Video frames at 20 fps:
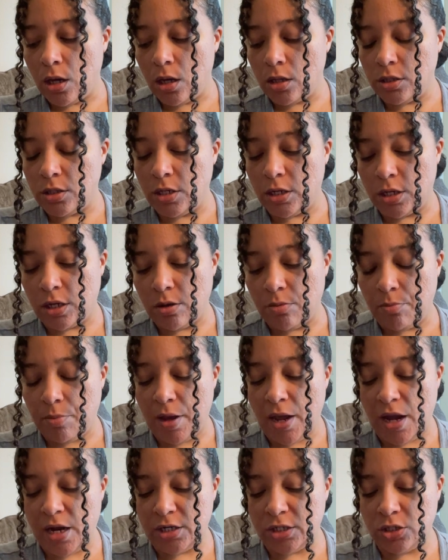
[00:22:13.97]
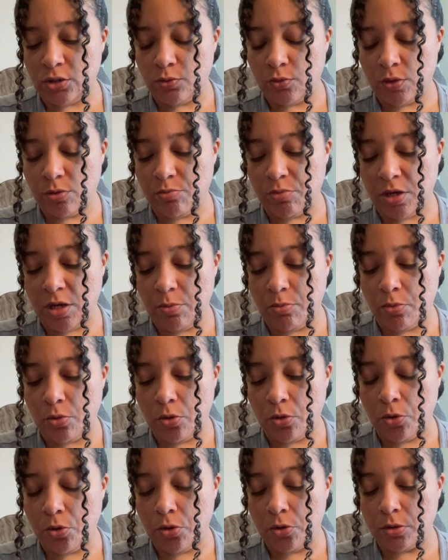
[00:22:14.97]
the compassion with
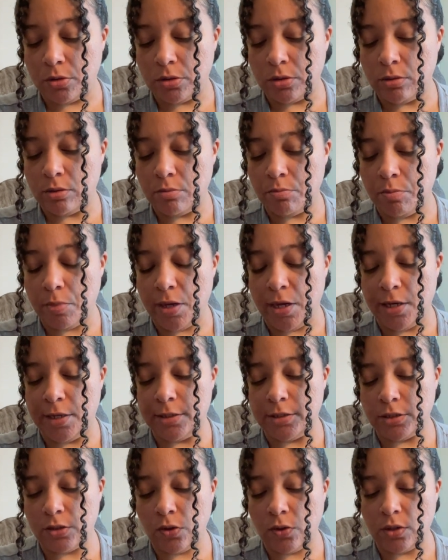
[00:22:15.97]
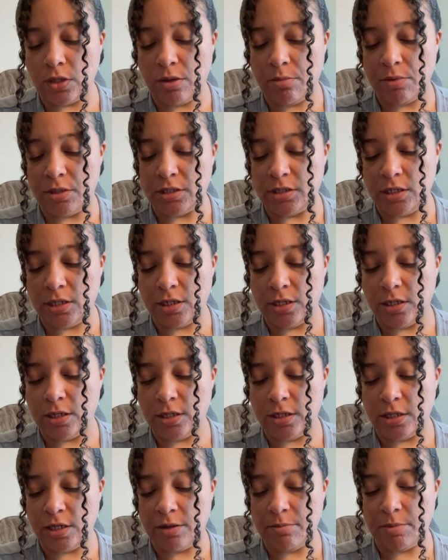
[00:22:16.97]
people being so limited
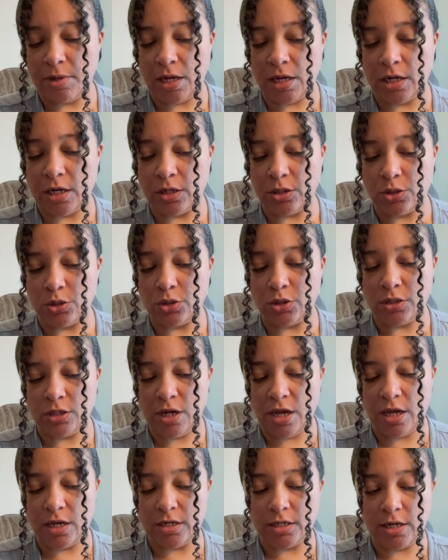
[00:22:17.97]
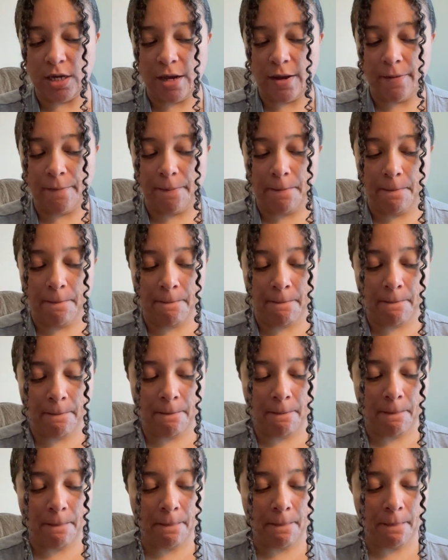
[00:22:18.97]
and them not understanding
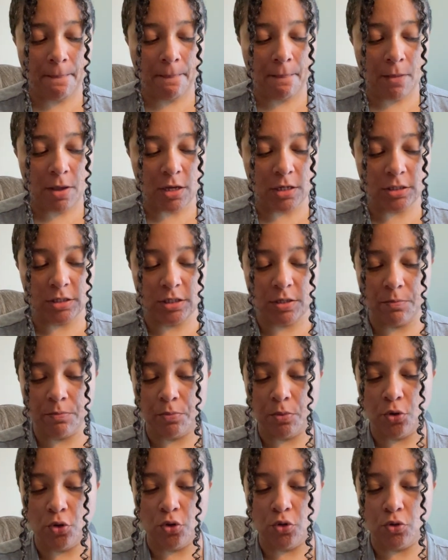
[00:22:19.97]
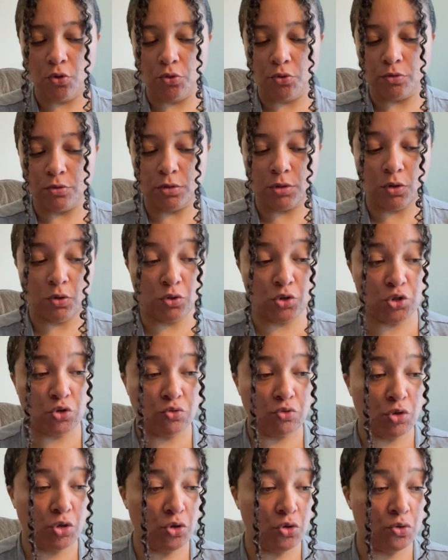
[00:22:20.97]
simple social
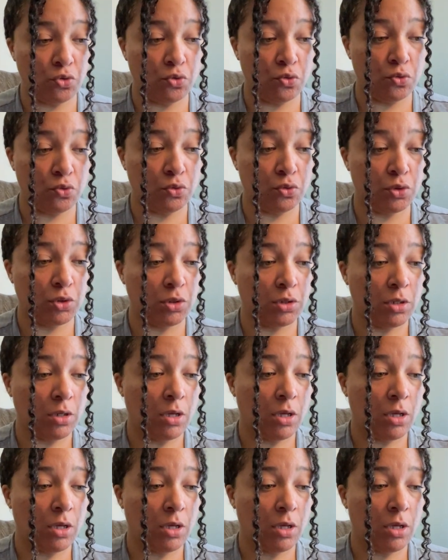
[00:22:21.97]
cues,